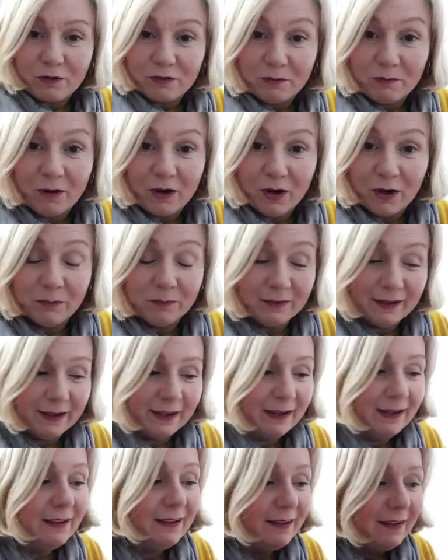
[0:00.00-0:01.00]
from home
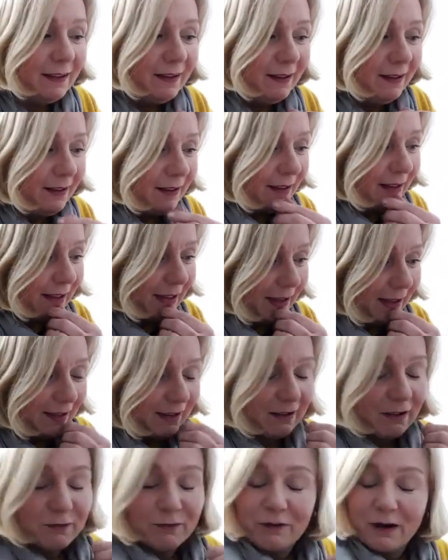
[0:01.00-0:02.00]
day, and
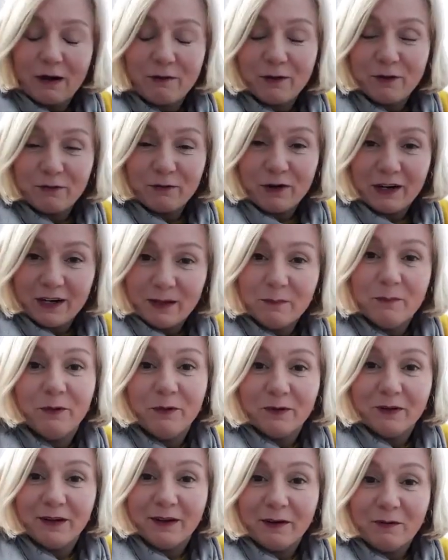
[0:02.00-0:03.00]
every Friday
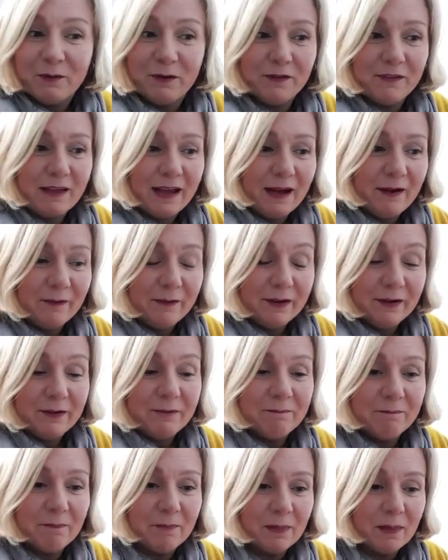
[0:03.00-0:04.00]
morning was our
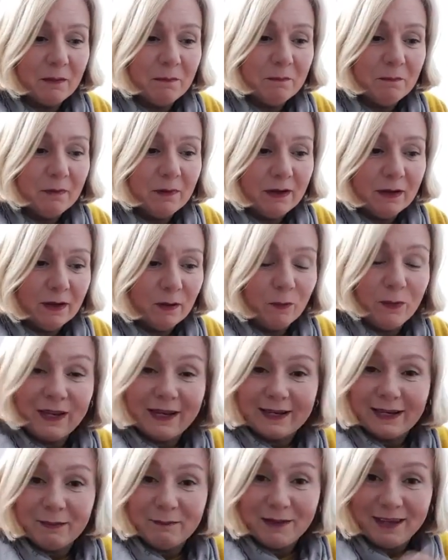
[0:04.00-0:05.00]

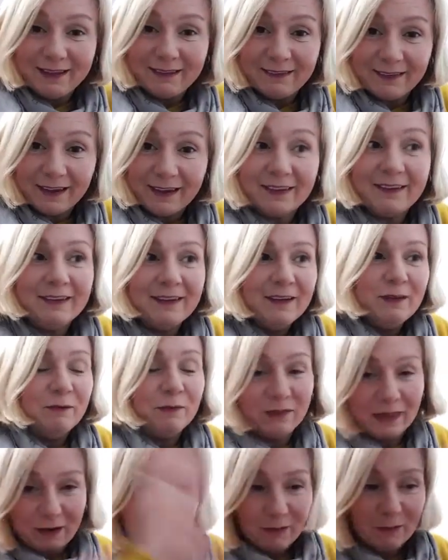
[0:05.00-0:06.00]
weekly meeting
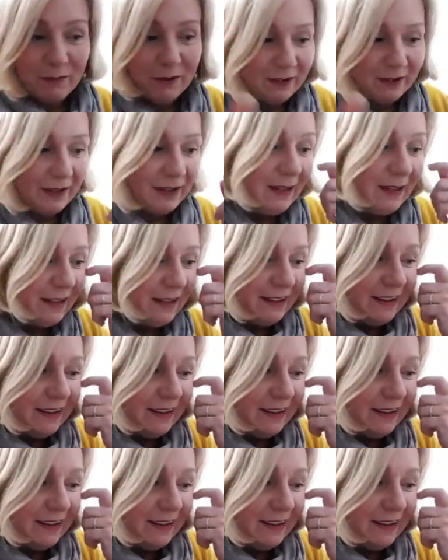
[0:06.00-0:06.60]
with everybody.